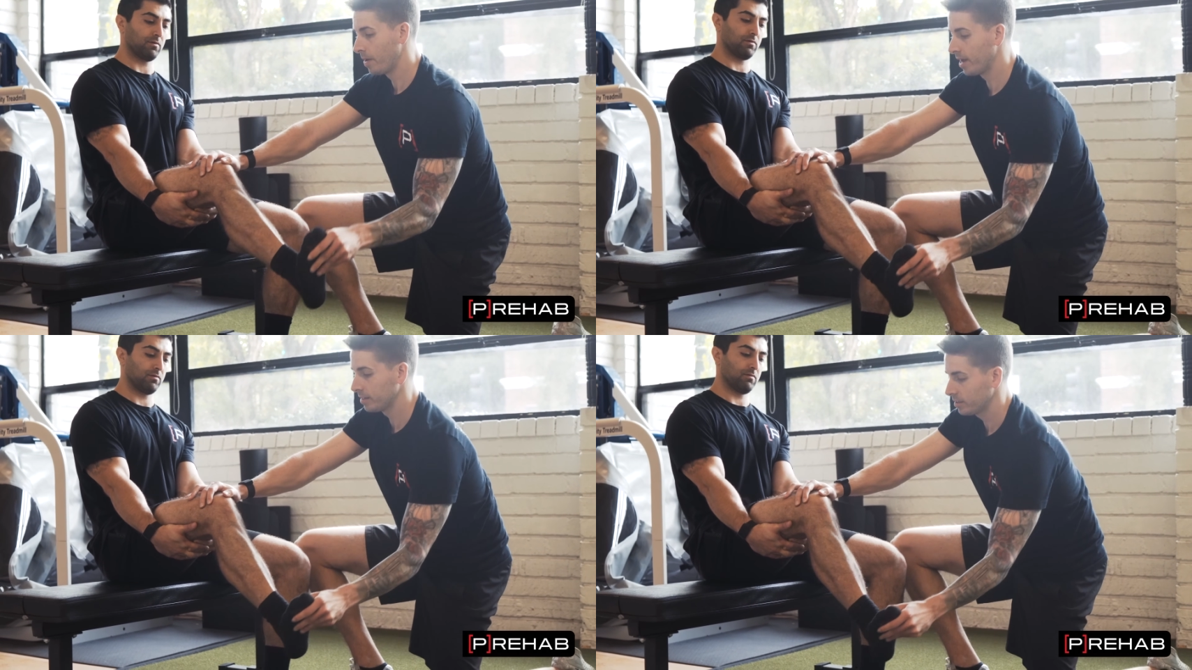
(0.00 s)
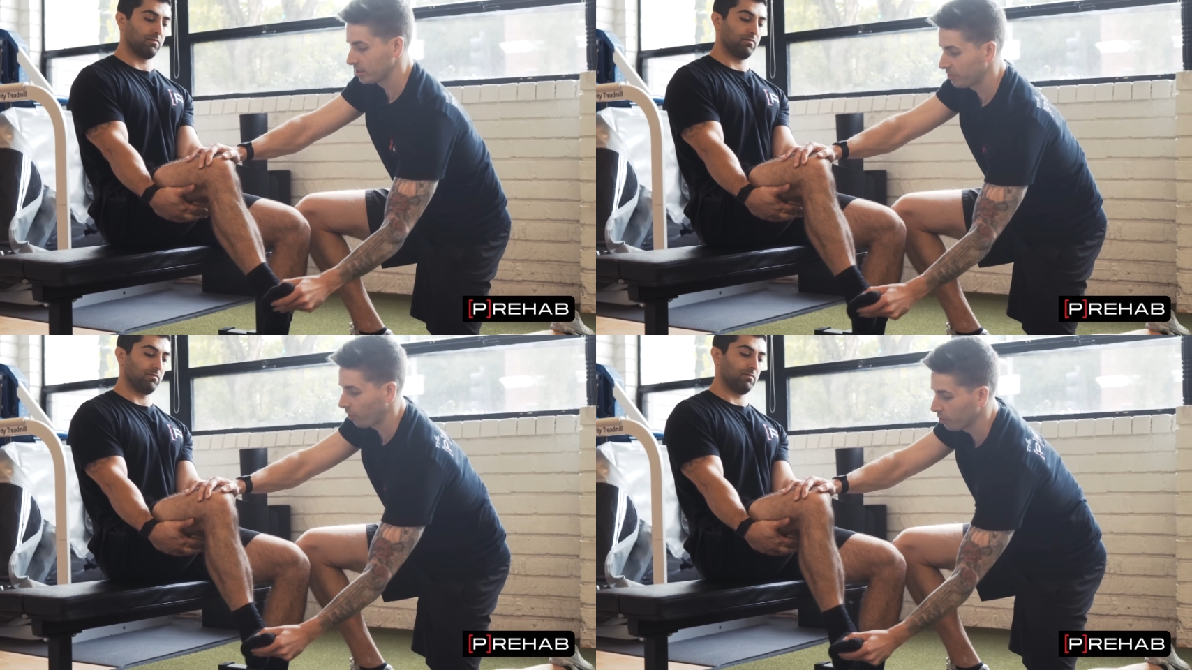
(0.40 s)

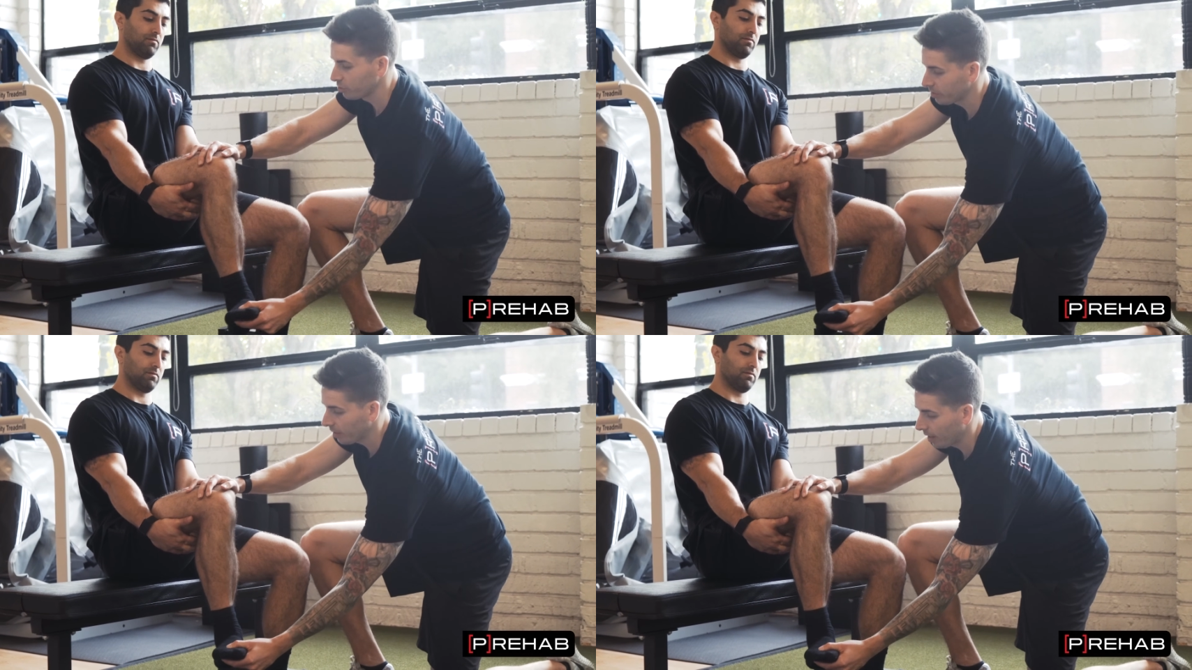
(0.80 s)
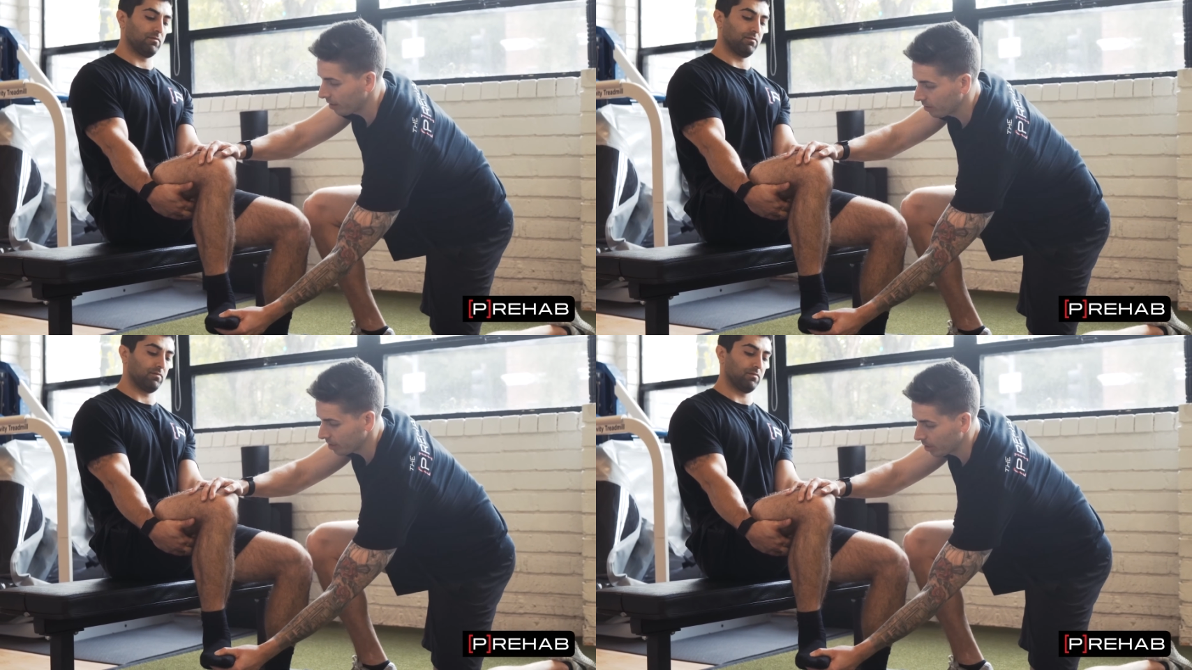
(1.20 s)
Speaker 1: Bends as far as you
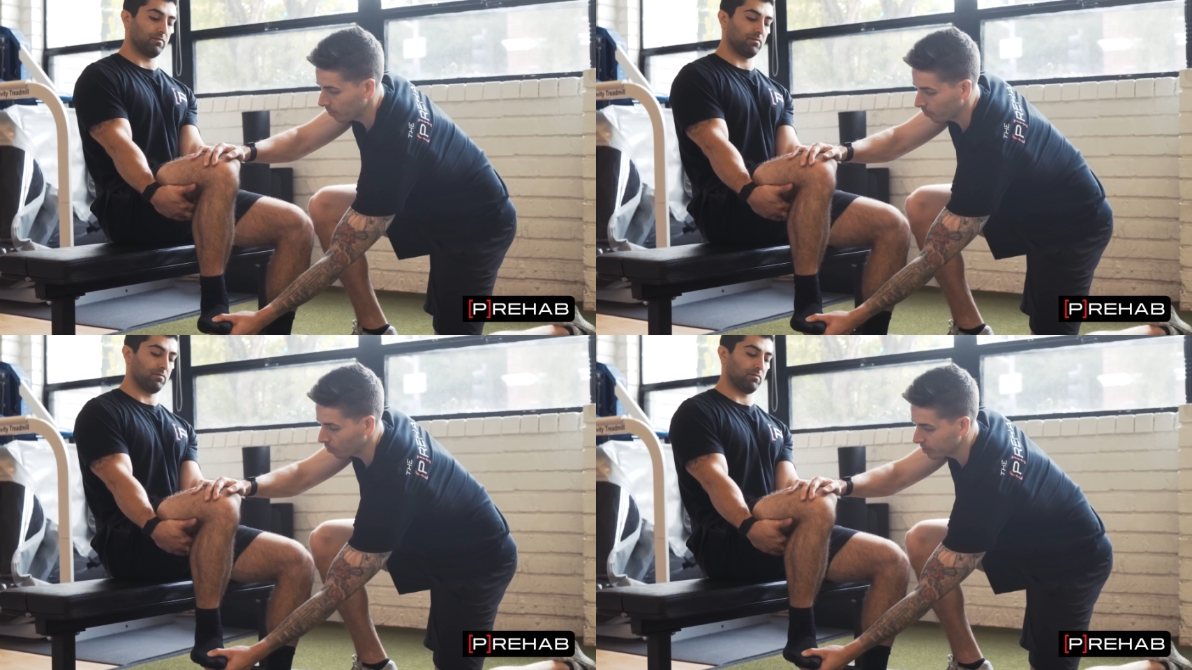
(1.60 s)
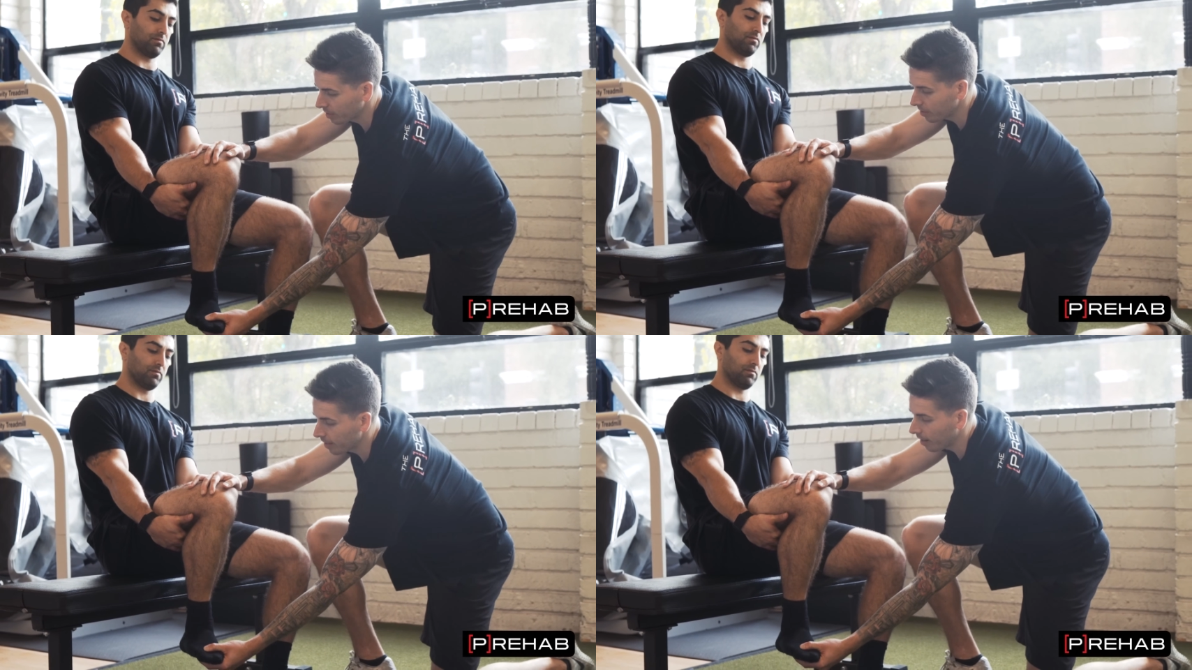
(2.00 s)
can, keep it
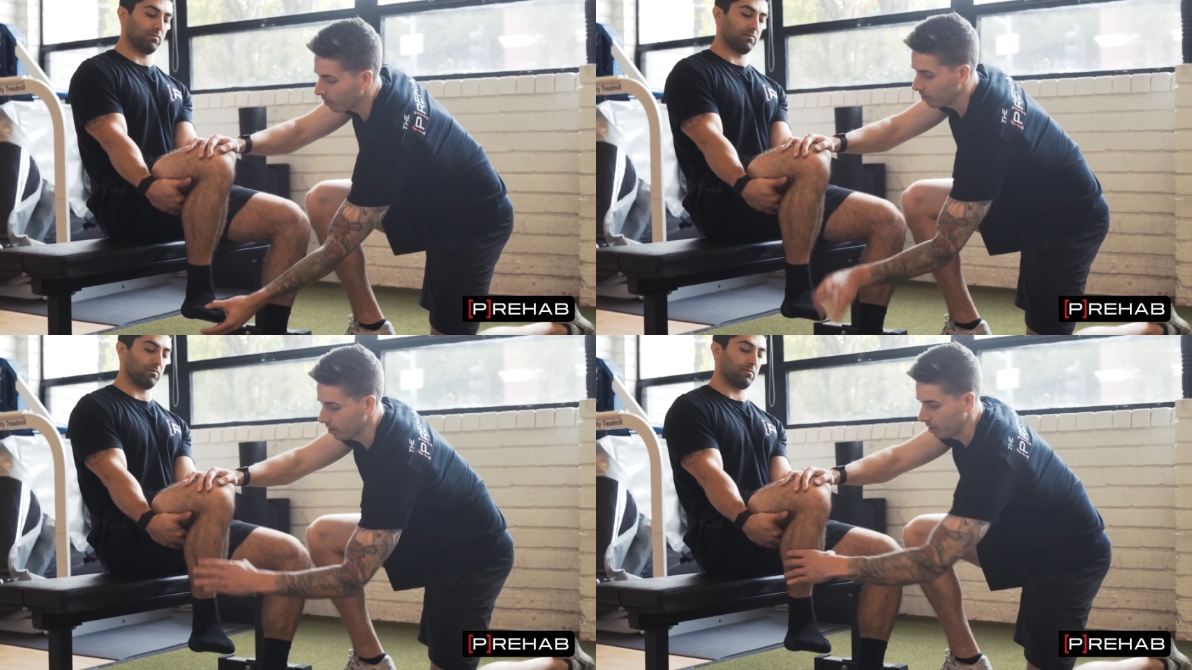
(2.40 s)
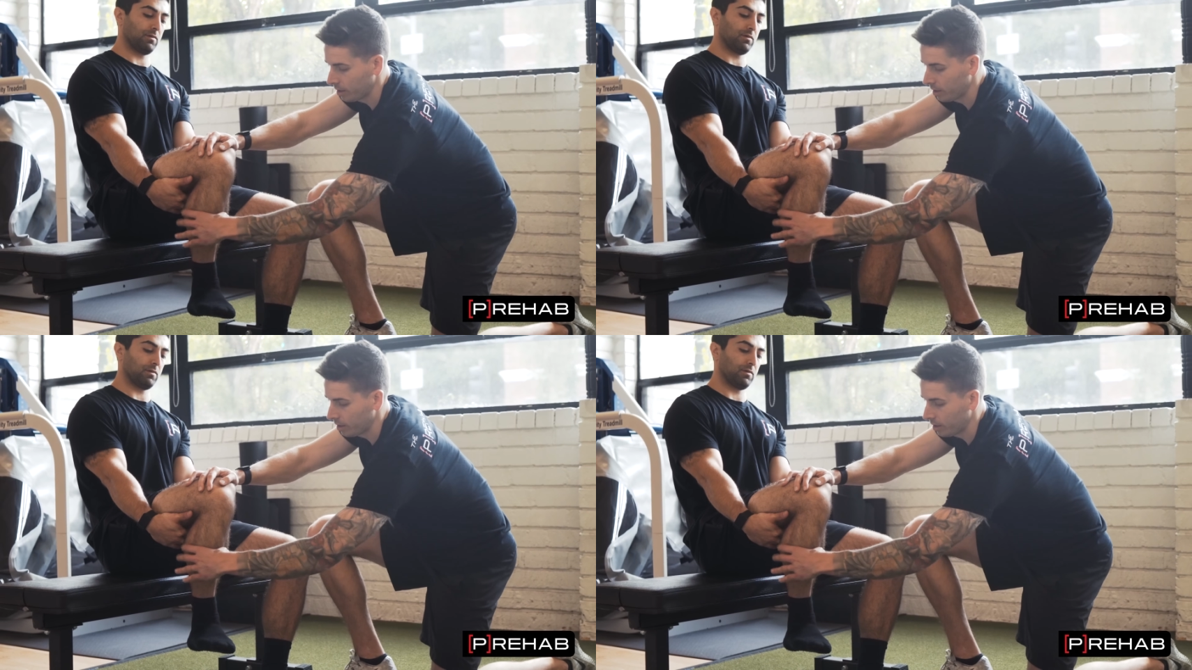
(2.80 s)
rotated out.